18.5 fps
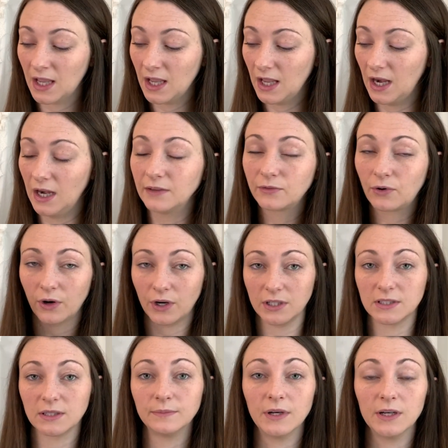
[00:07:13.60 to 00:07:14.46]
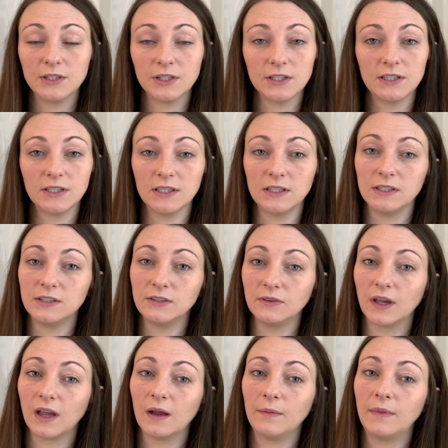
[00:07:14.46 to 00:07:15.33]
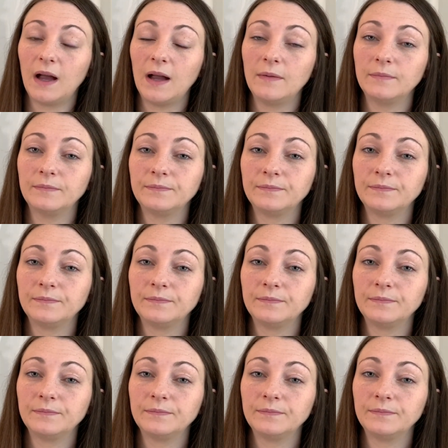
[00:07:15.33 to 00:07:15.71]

And of course, emergencies do come up.